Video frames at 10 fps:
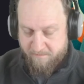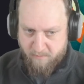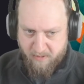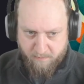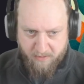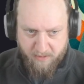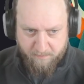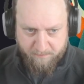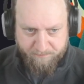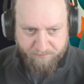by me
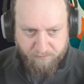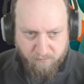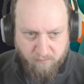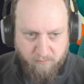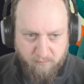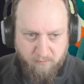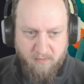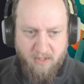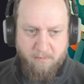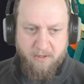
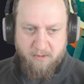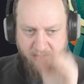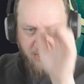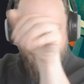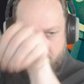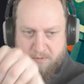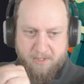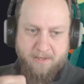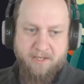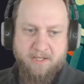because I
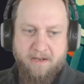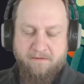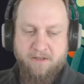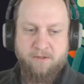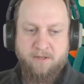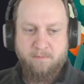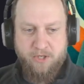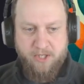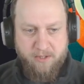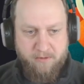put stuff into the
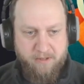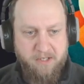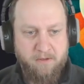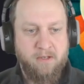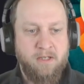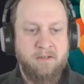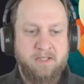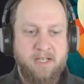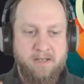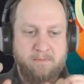machinery or
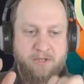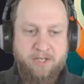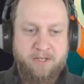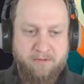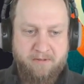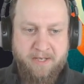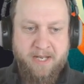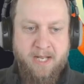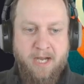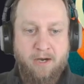tell the machinery
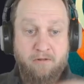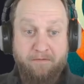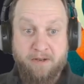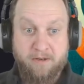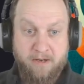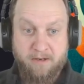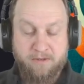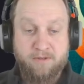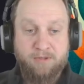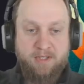how to figure out
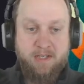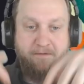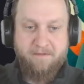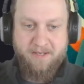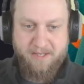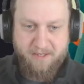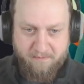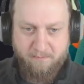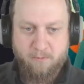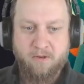new stuff and then
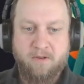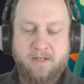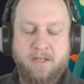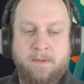work on it.